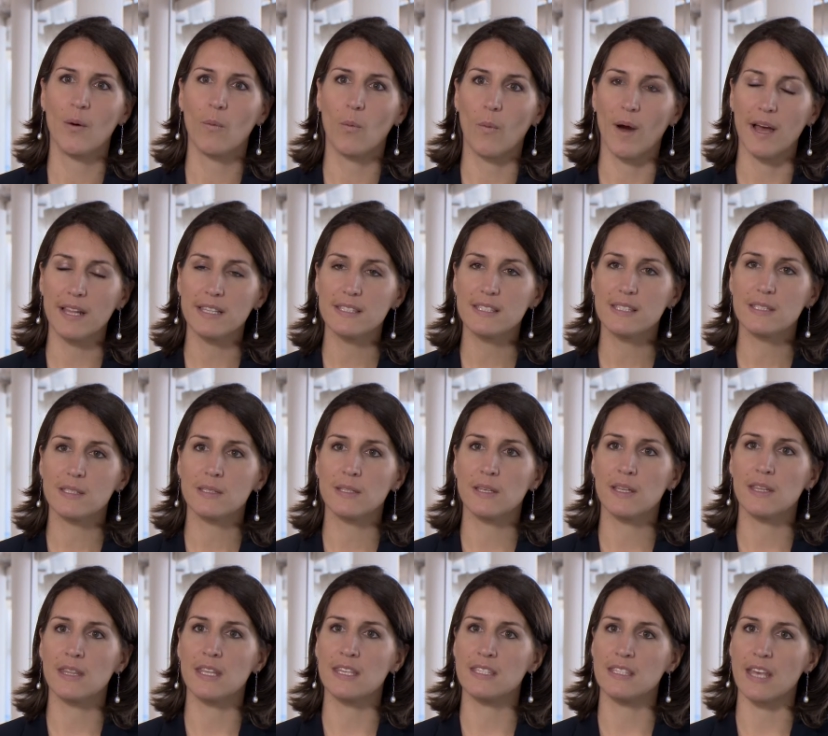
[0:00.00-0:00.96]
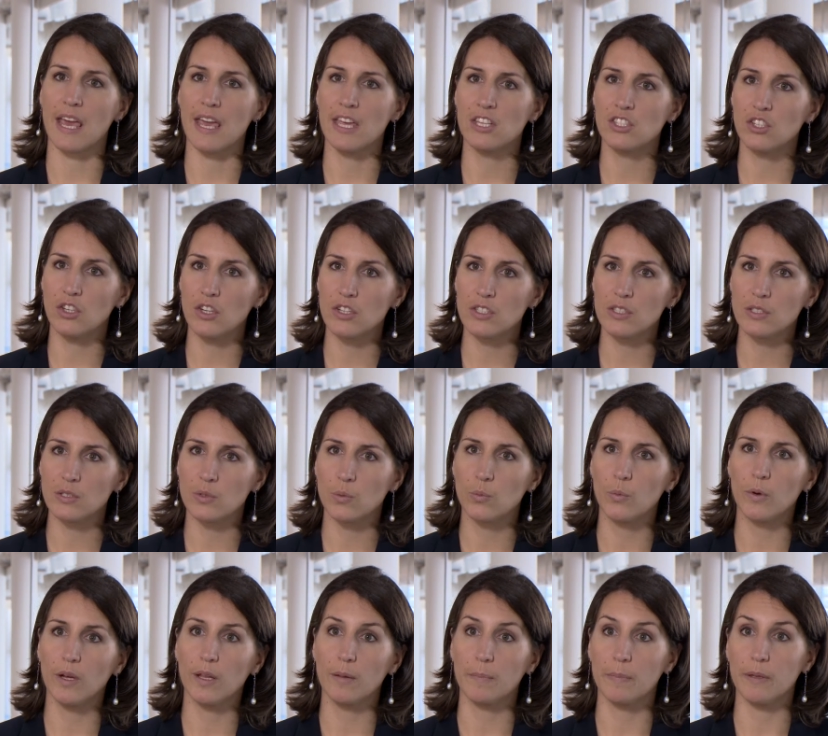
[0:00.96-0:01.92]
once these agents
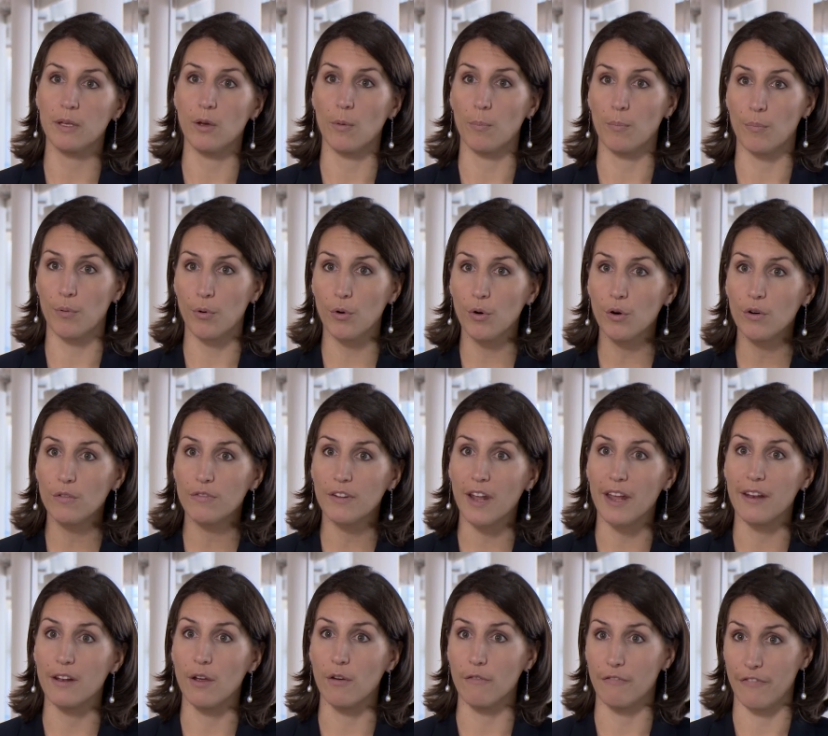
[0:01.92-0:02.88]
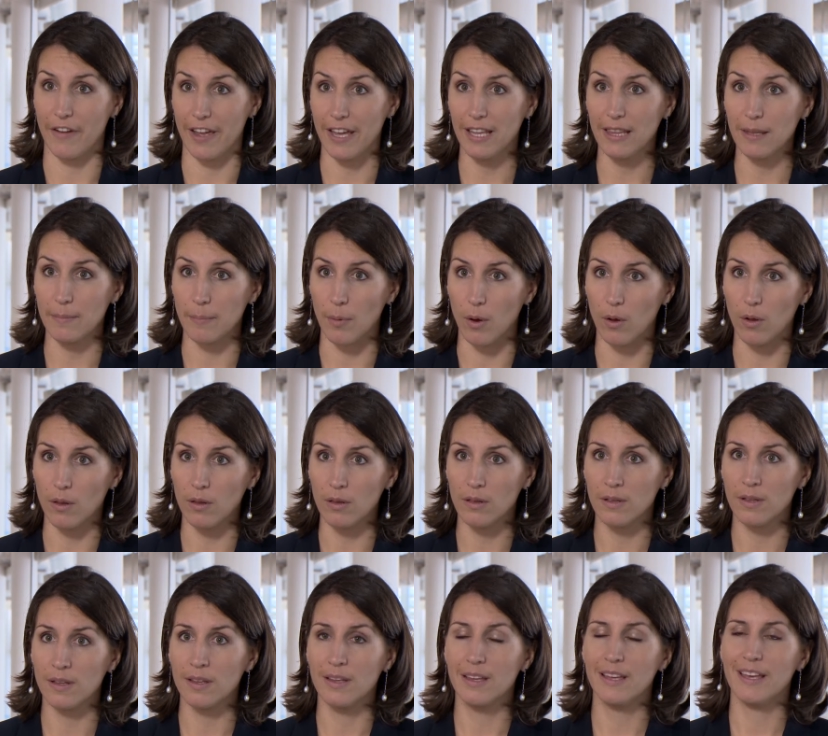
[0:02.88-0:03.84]
will be approved and available
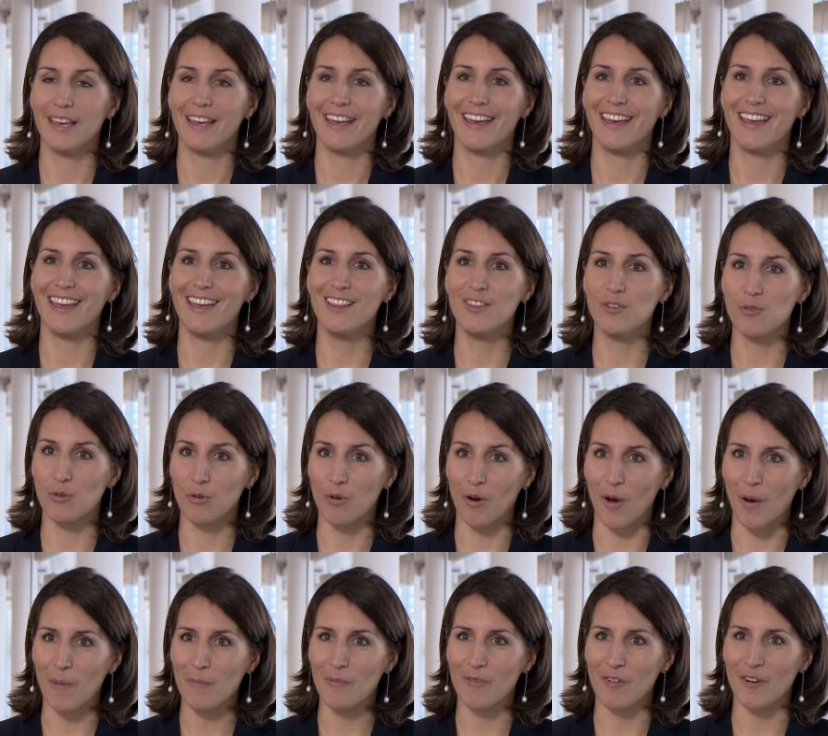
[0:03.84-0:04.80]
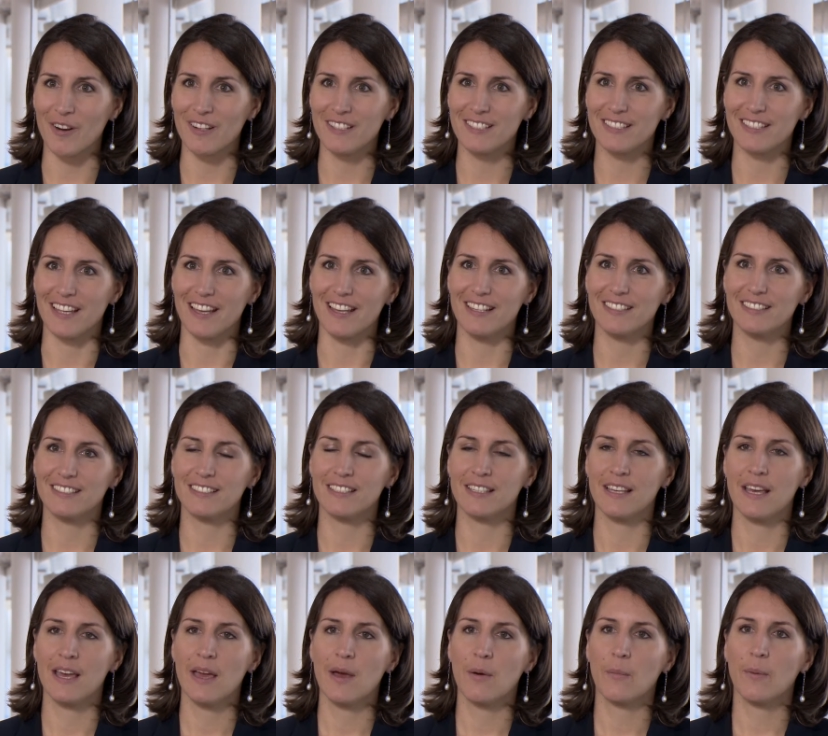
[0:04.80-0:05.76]
in Europe, for instance,
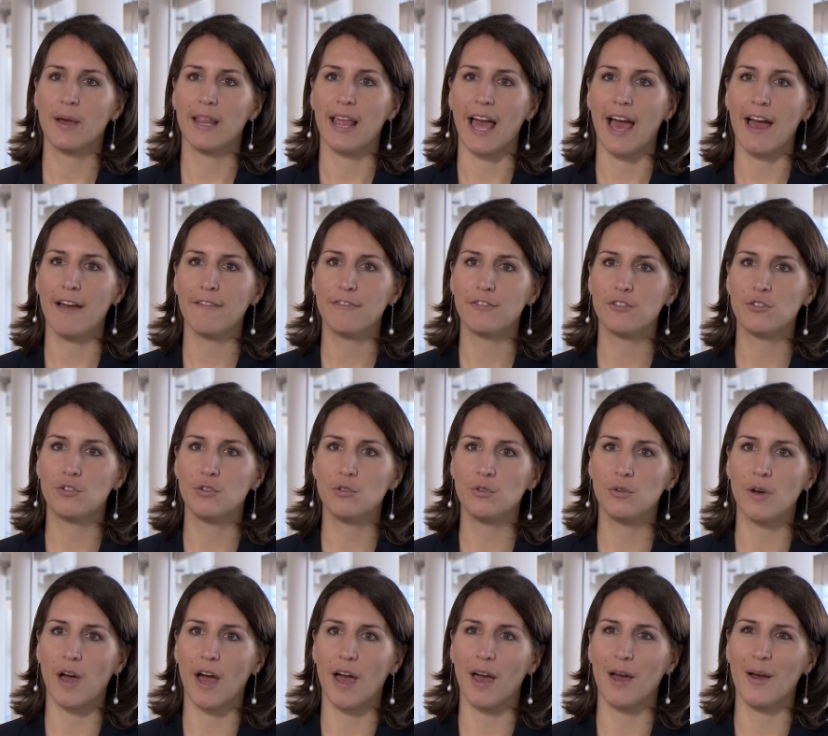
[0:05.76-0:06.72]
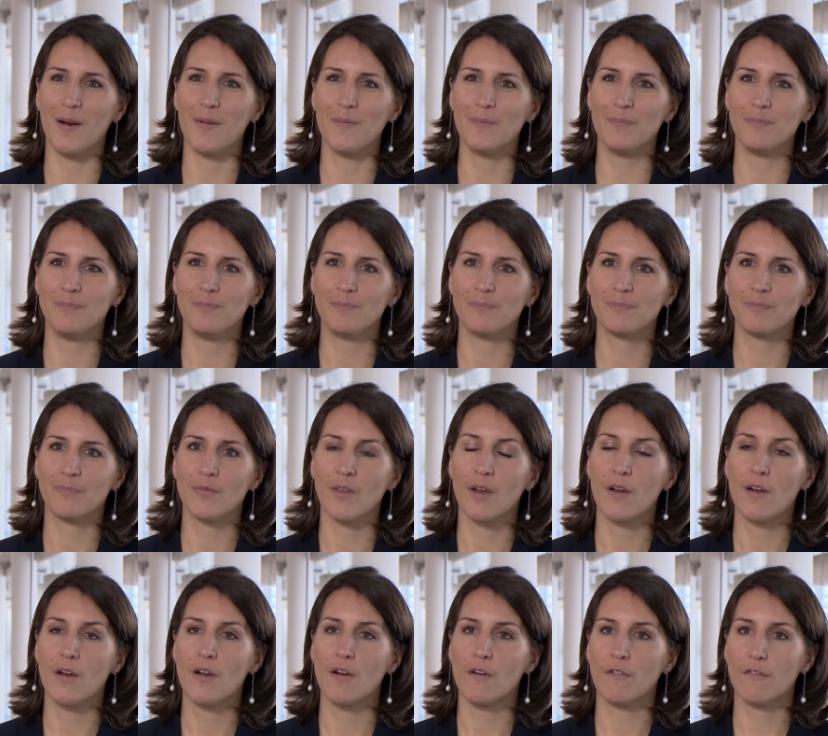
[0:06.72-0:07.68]
will have to
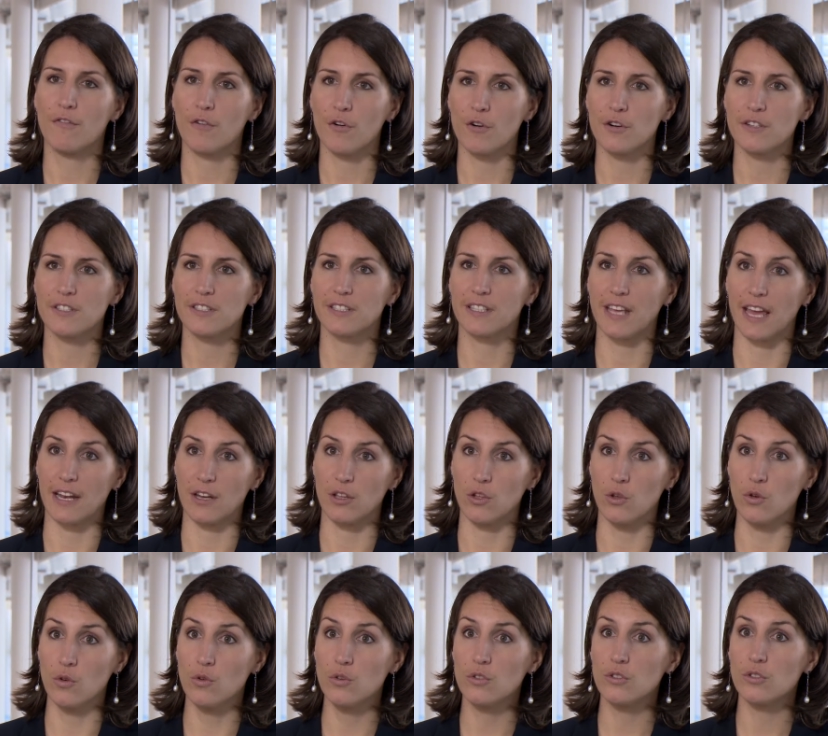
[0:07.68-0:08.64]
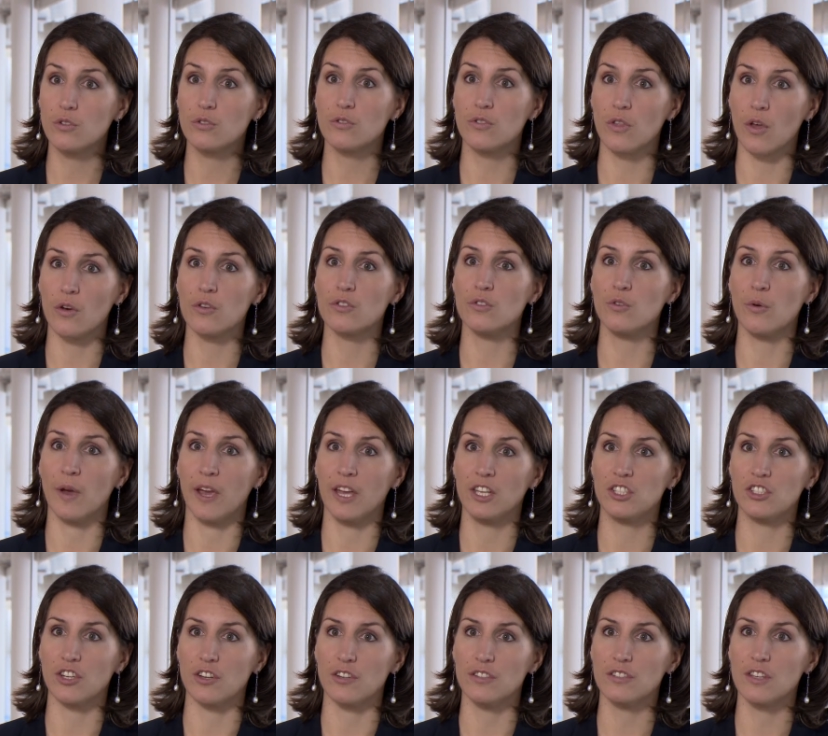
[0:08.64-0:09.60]
first get used to those new
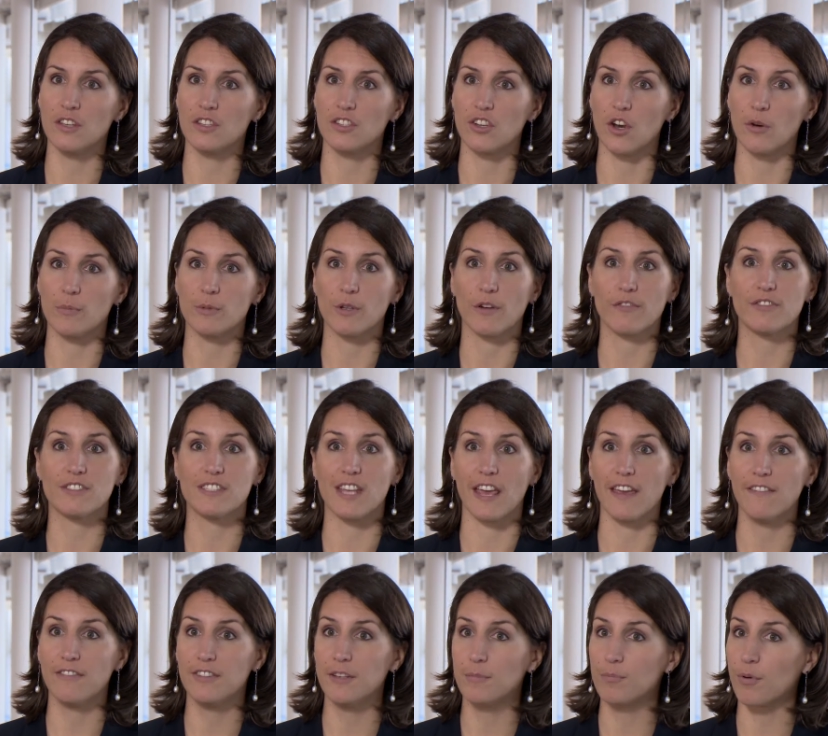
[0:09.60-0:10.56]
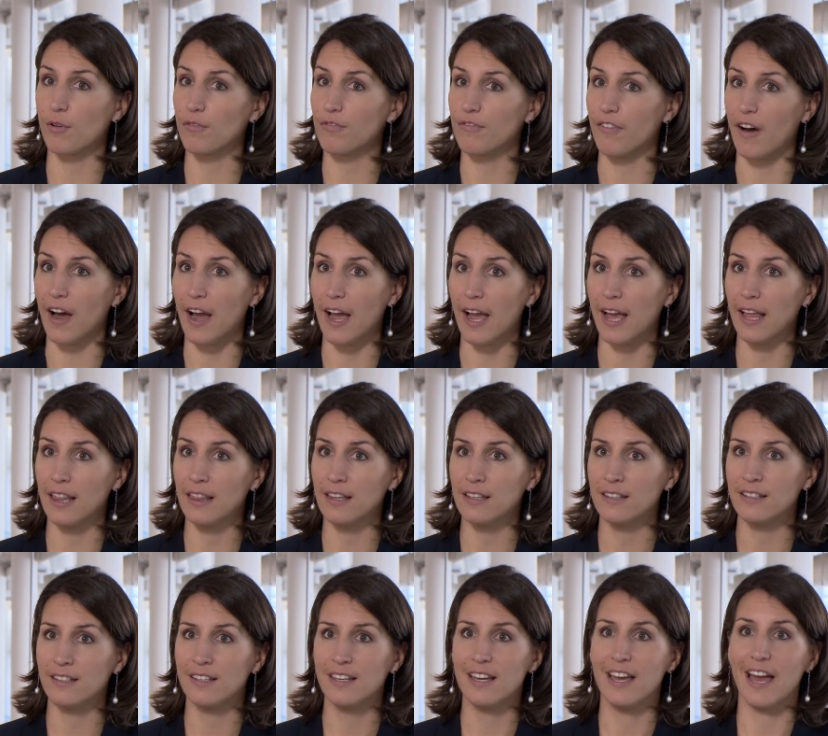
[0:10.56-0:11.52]
agents in terms of safety profile
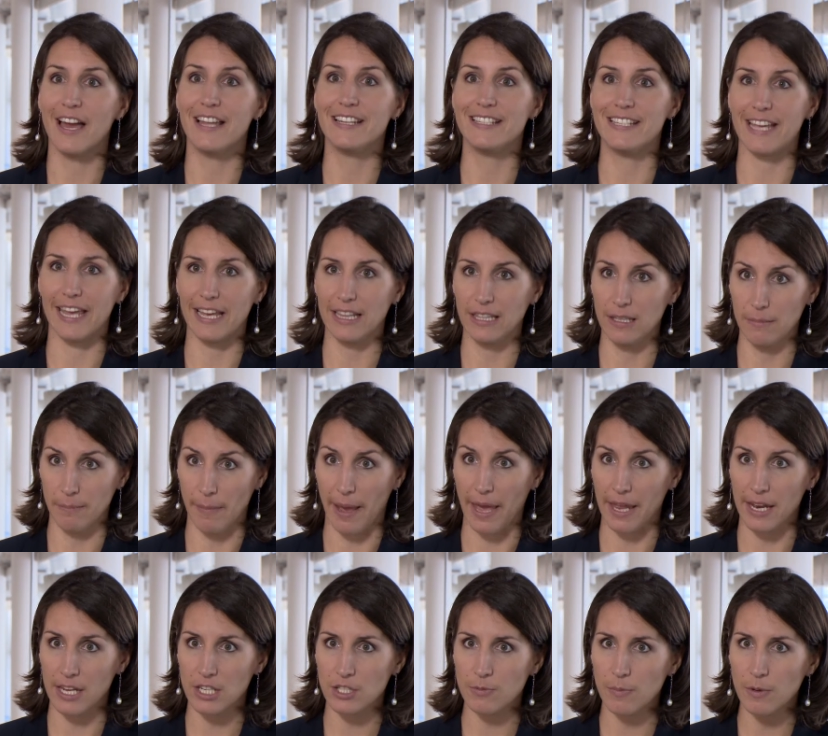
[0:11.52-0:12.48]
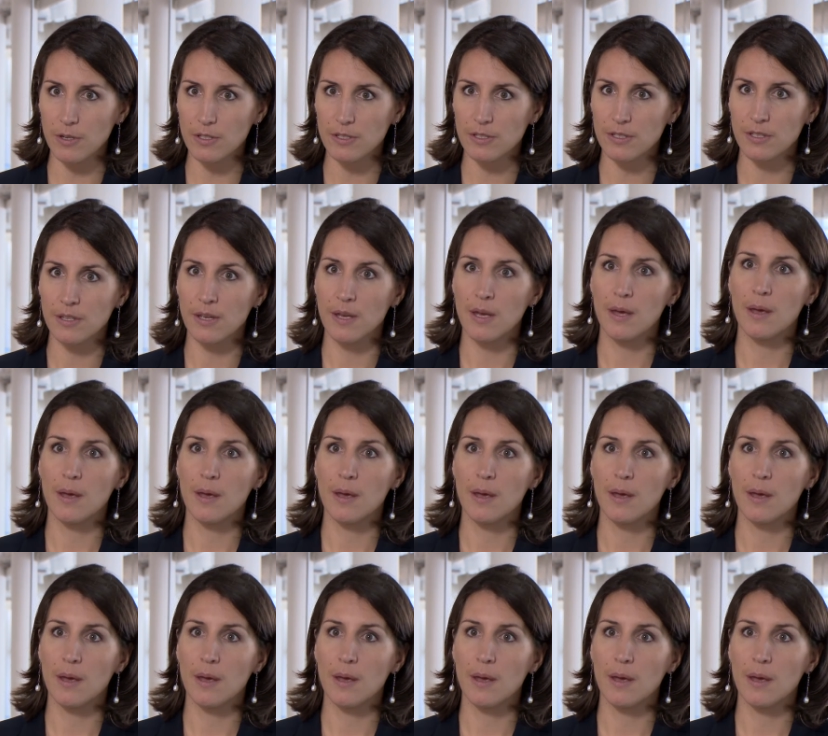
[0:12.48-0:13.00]
and daily management.